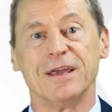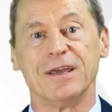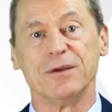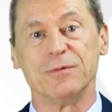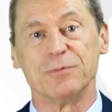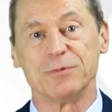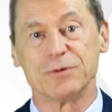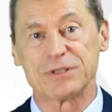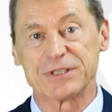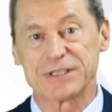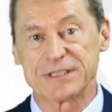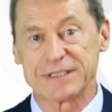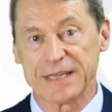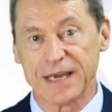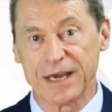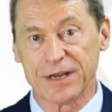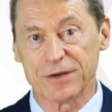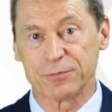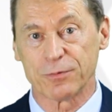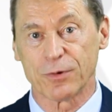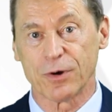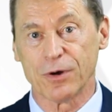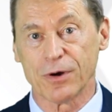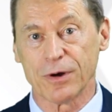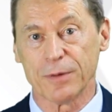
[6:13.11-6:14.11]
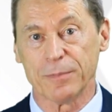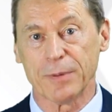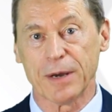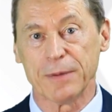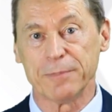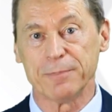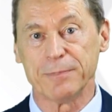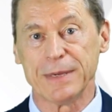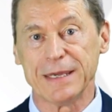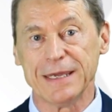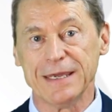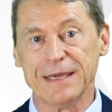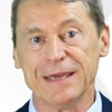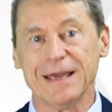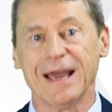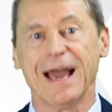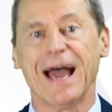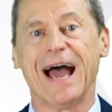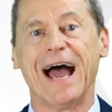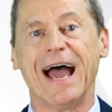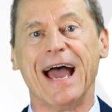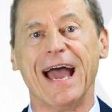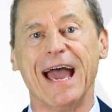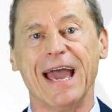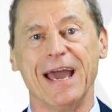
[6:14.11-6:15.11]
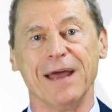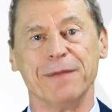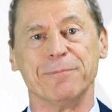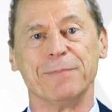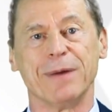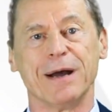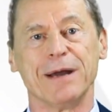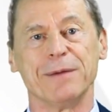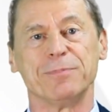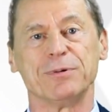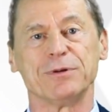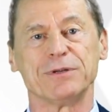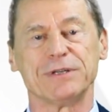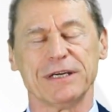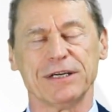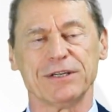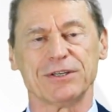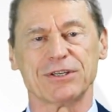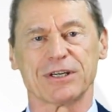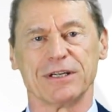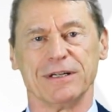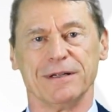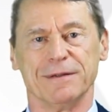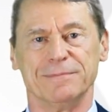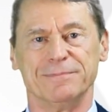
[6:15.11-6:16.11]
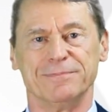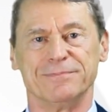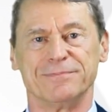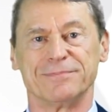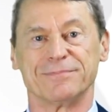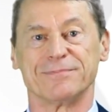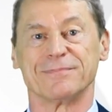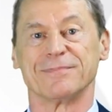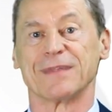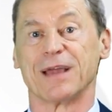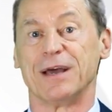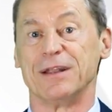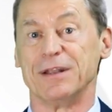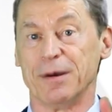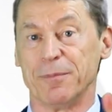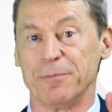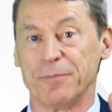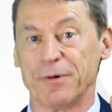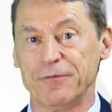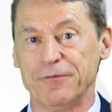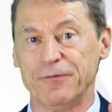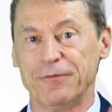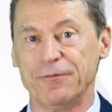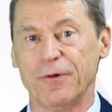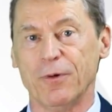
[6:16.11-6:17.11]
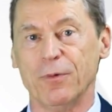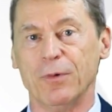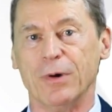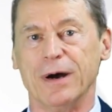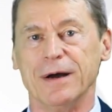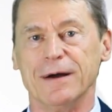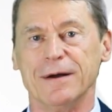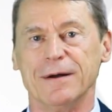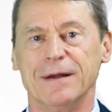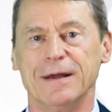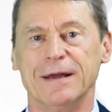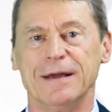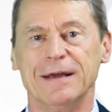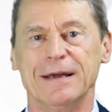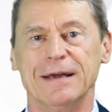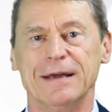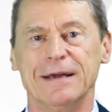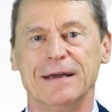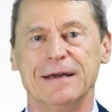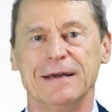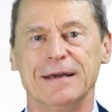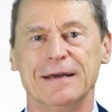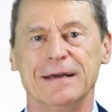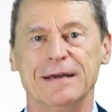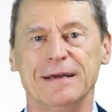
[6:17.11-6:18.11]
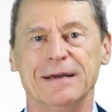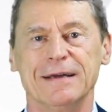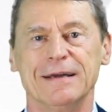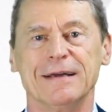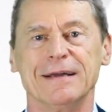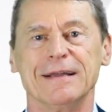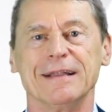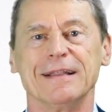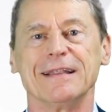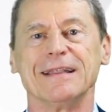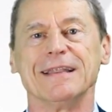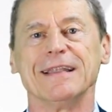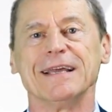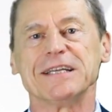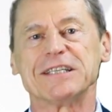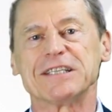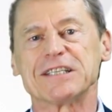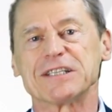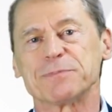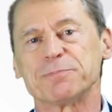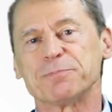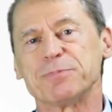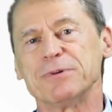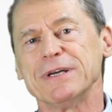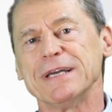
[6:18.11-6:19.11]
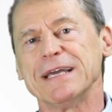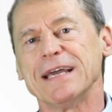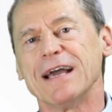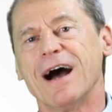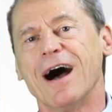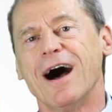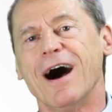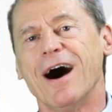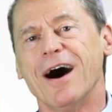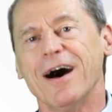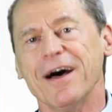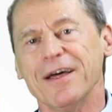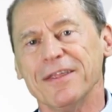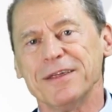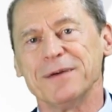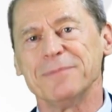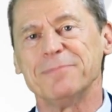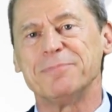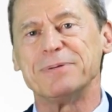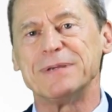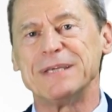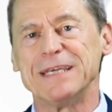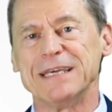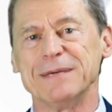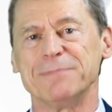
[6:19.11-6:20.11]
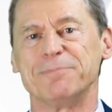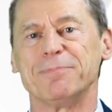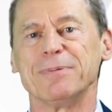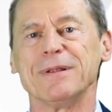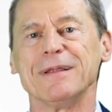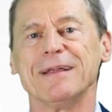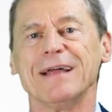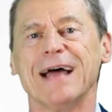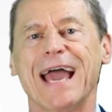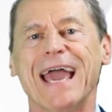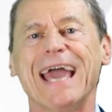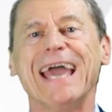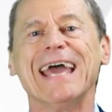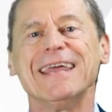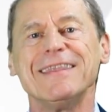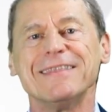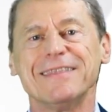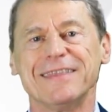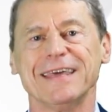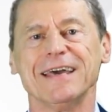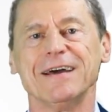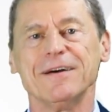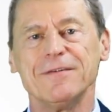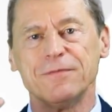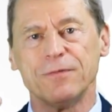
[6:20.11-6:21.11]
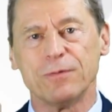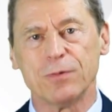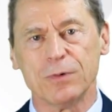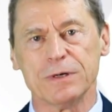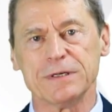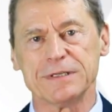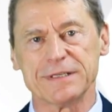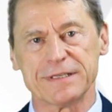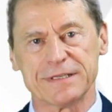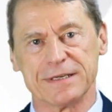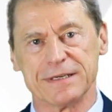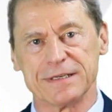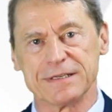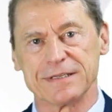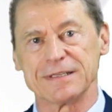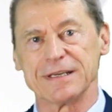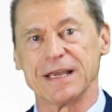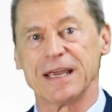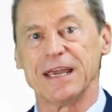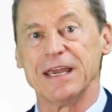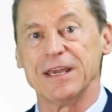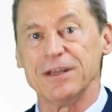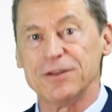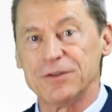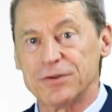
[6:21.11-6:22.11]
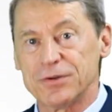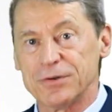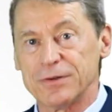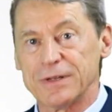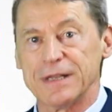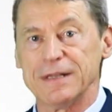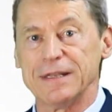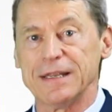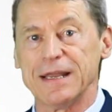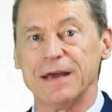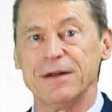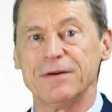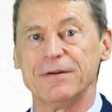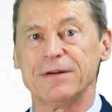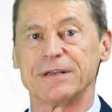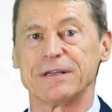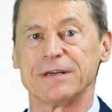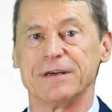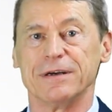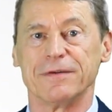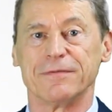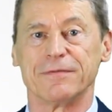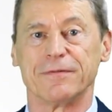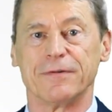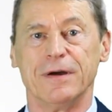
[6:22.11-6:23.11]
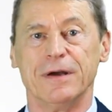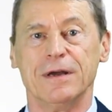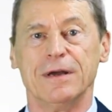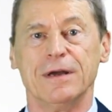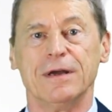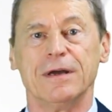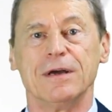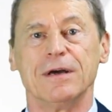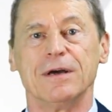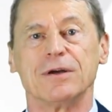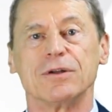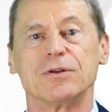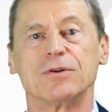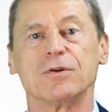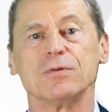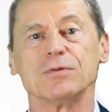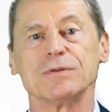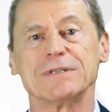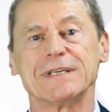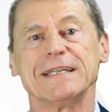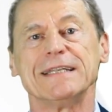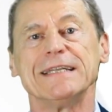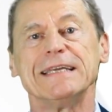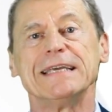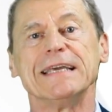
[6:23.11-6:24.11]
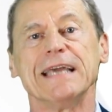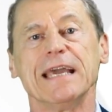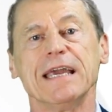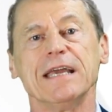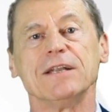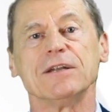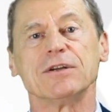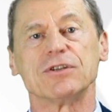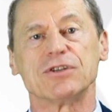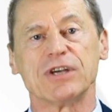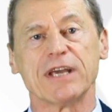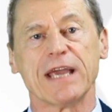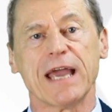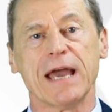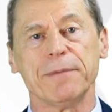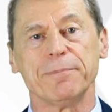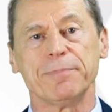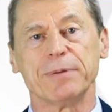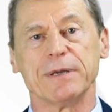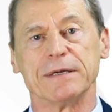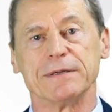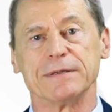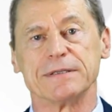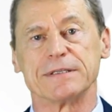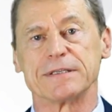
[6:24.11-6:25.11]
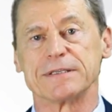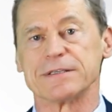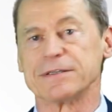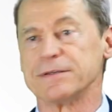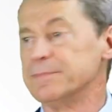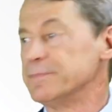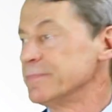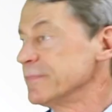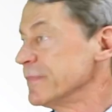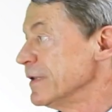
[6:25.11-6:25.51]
He was dead wrong about me and my potential. Number four, Let's bring other people and their voices into the narrative. Those are the inner champions.